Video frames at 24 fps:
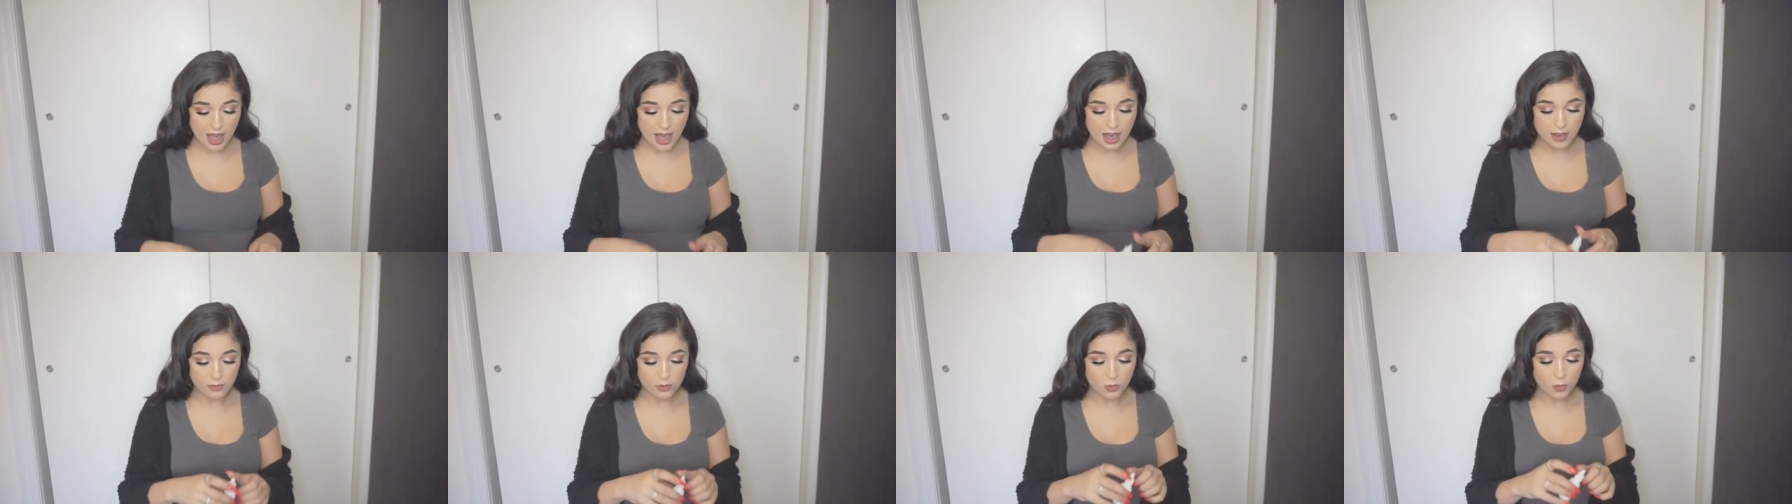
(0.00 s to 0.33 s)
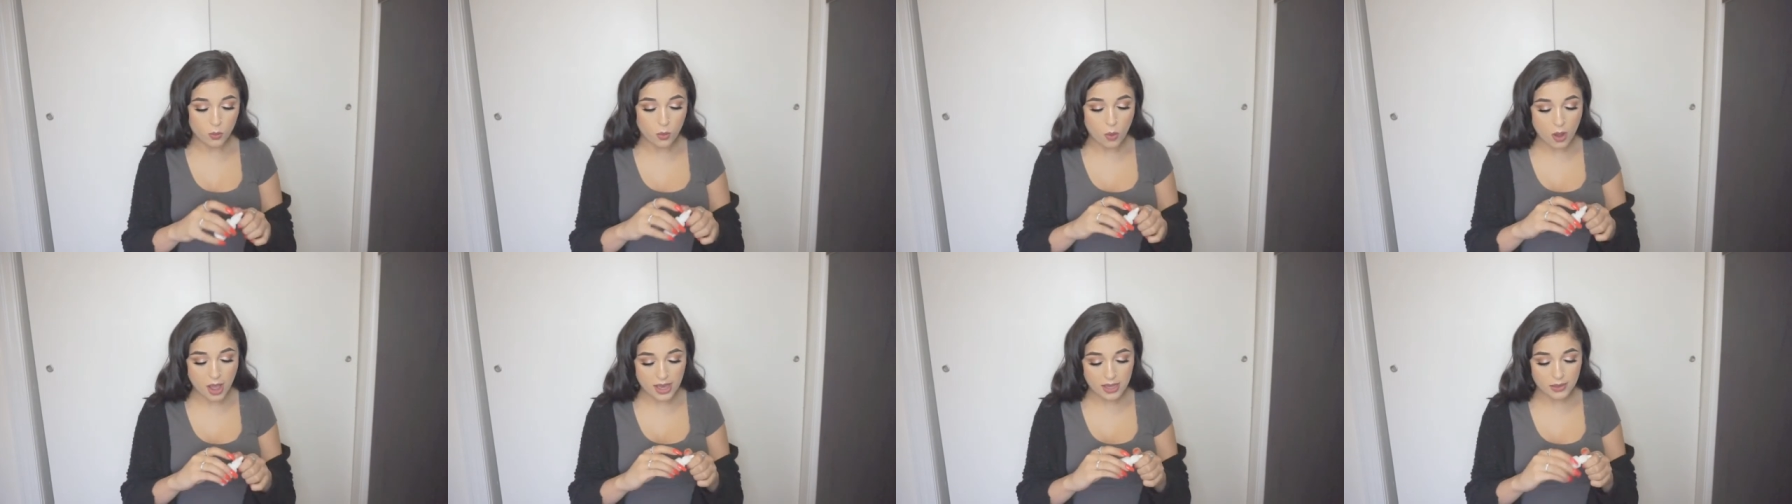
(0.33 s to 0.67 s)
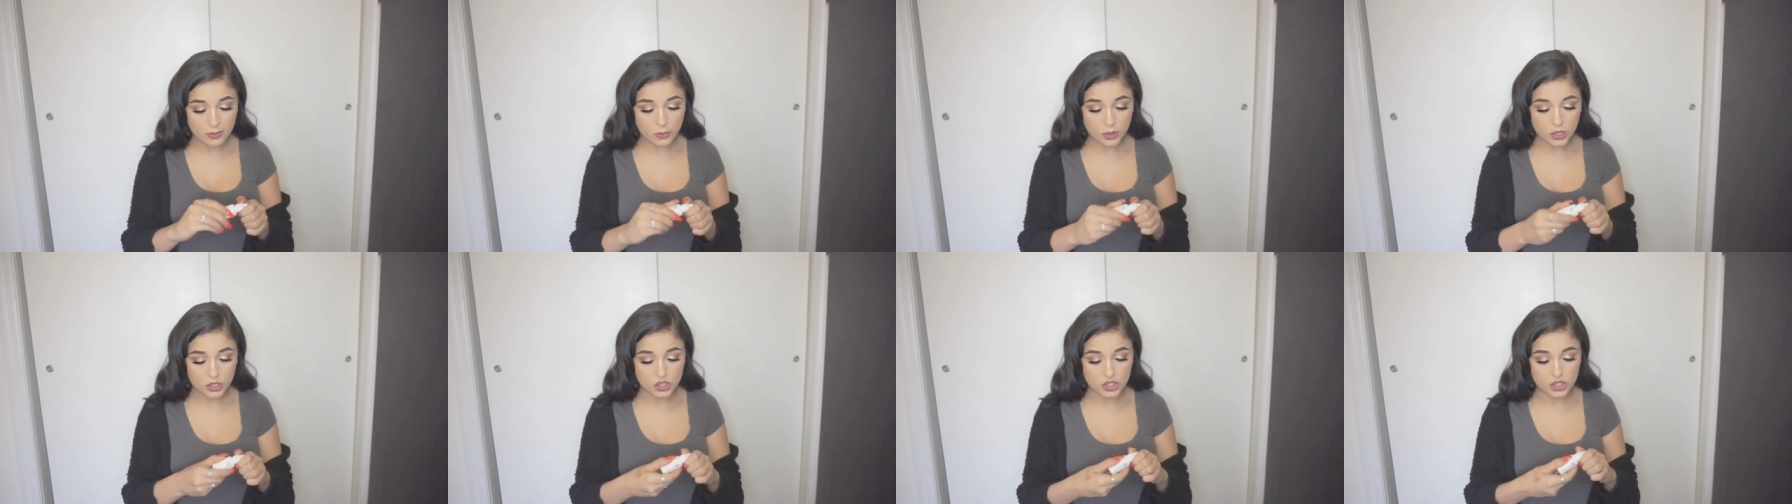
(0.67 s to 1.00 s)
I have
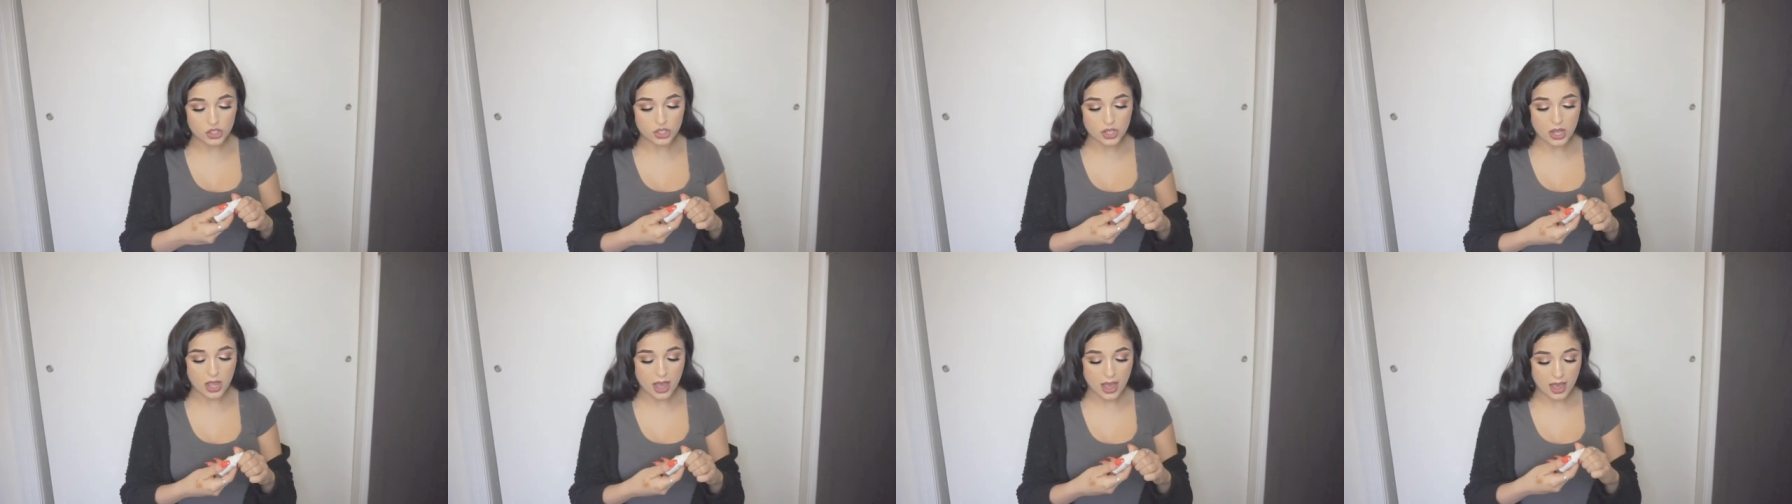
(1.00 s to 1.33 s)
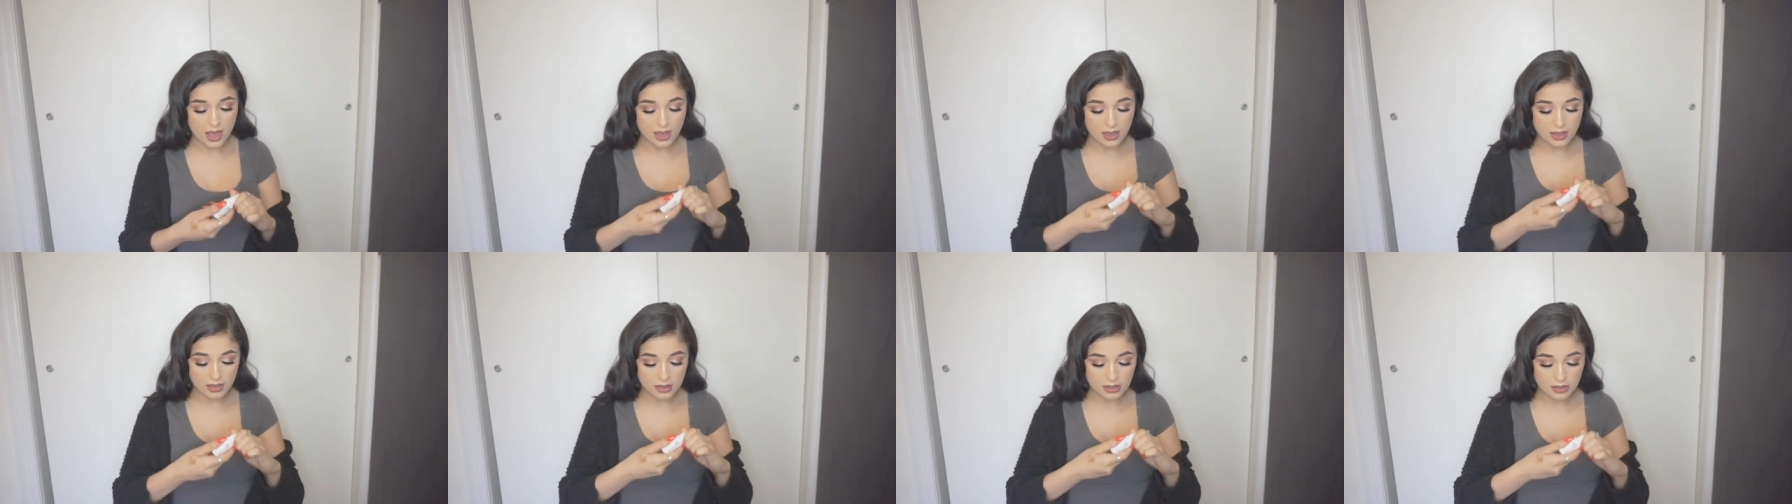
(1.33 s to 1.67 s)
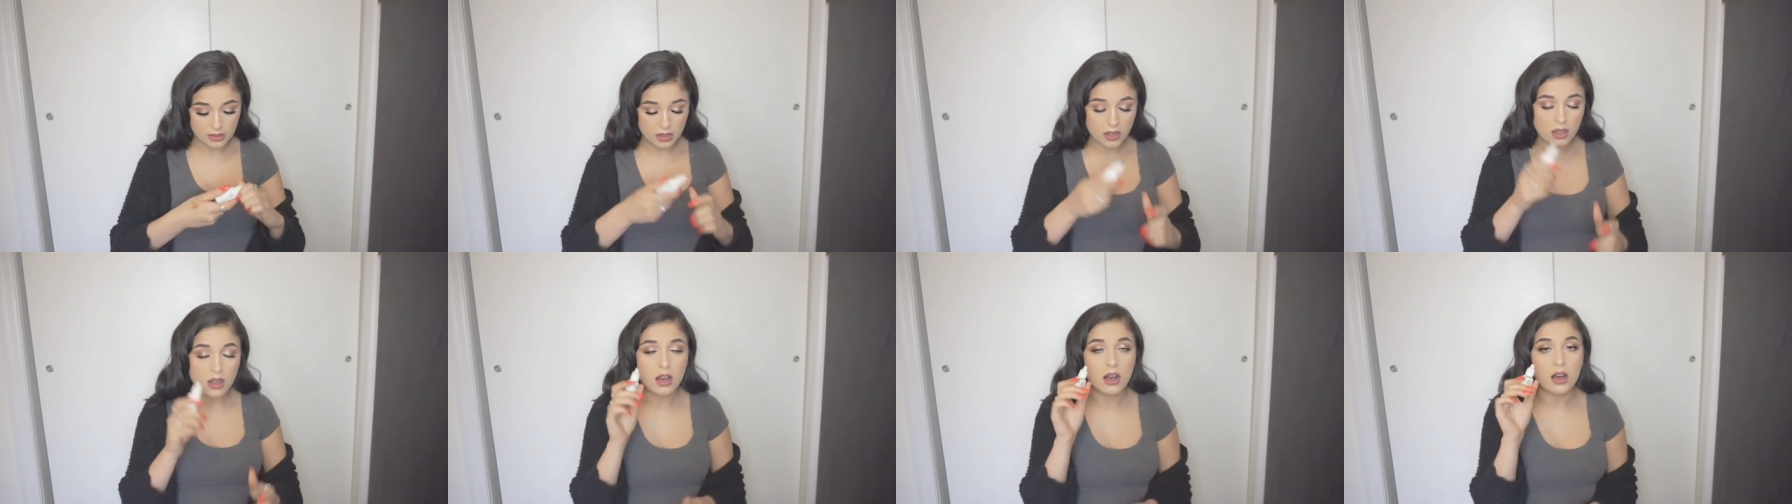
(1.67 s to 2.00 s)
white, which I
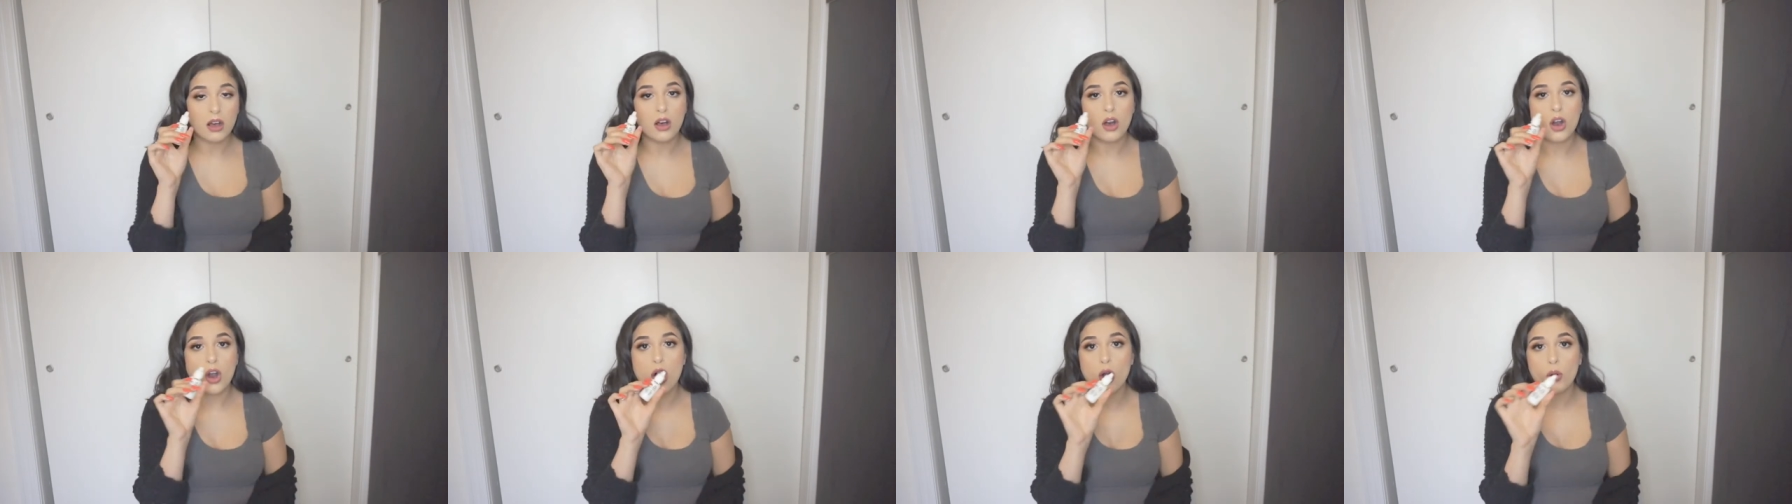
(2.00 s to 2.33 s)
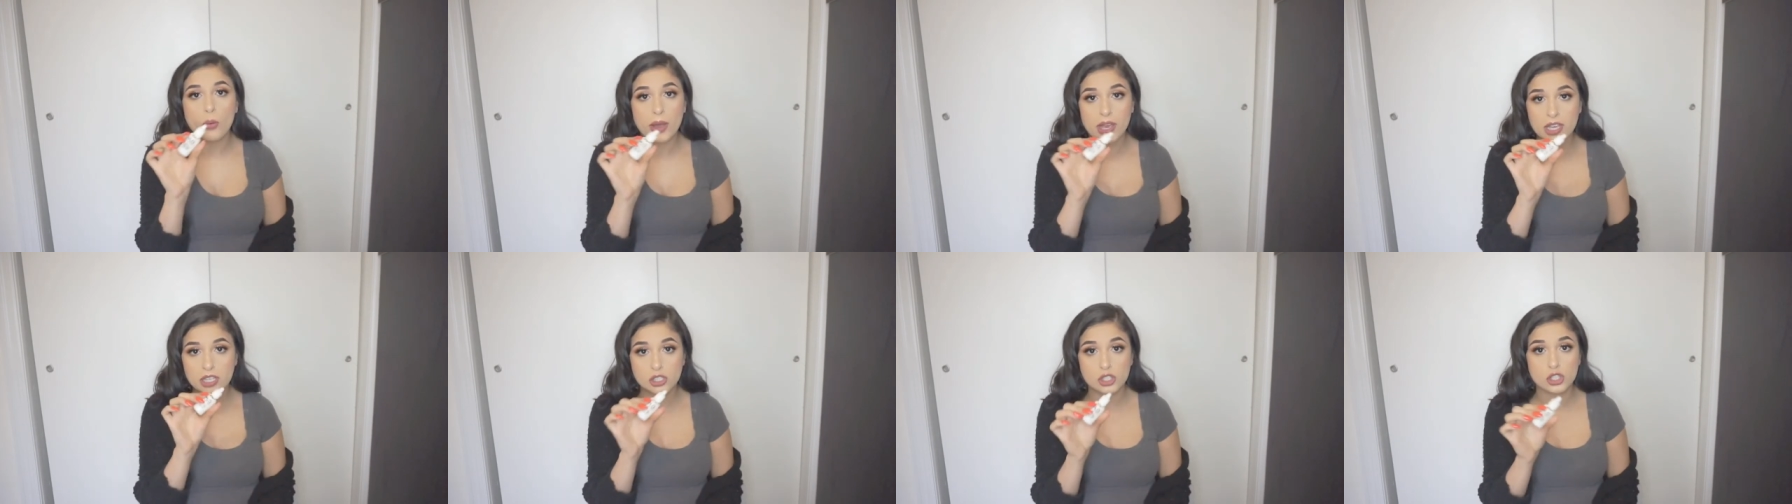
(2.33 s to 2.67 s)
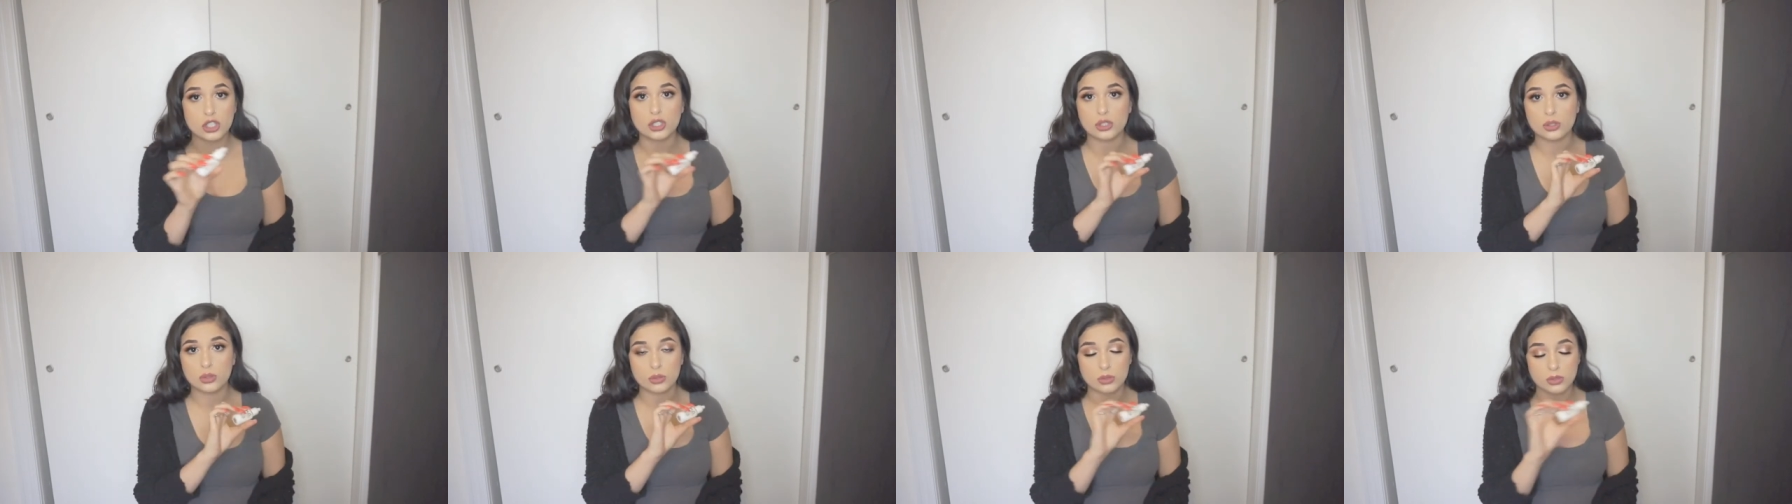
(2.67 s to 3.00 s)
always
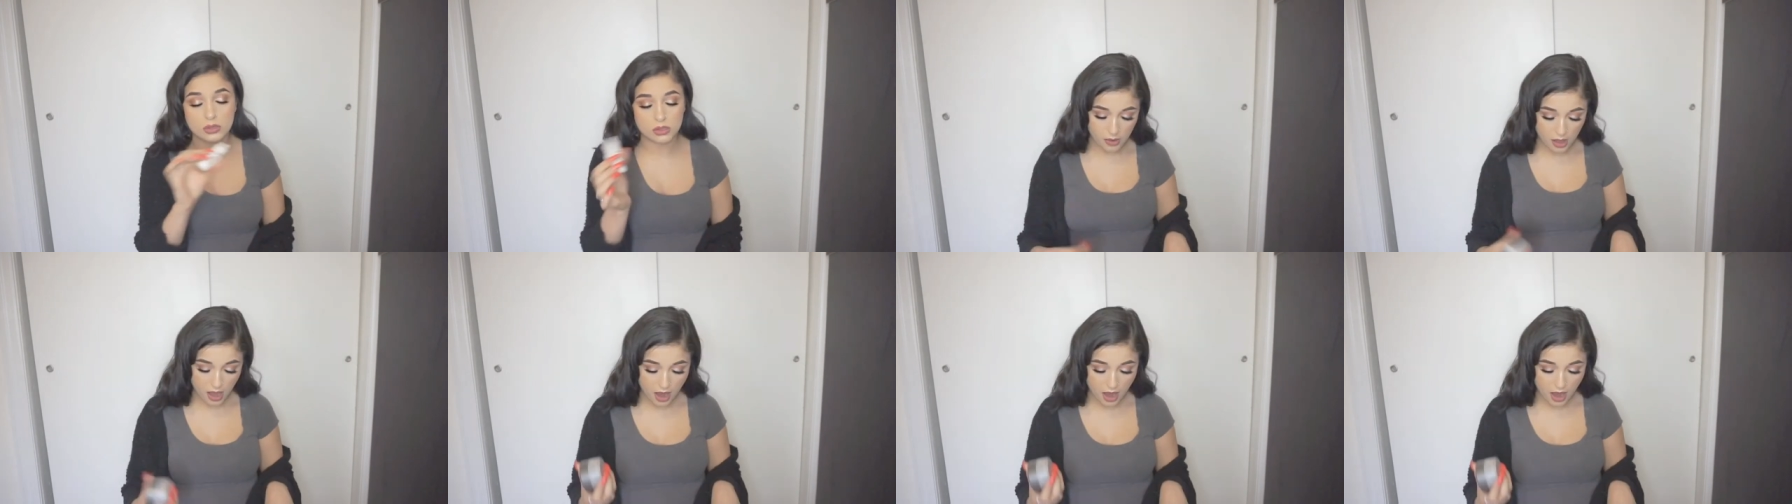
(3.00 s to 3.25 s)
use.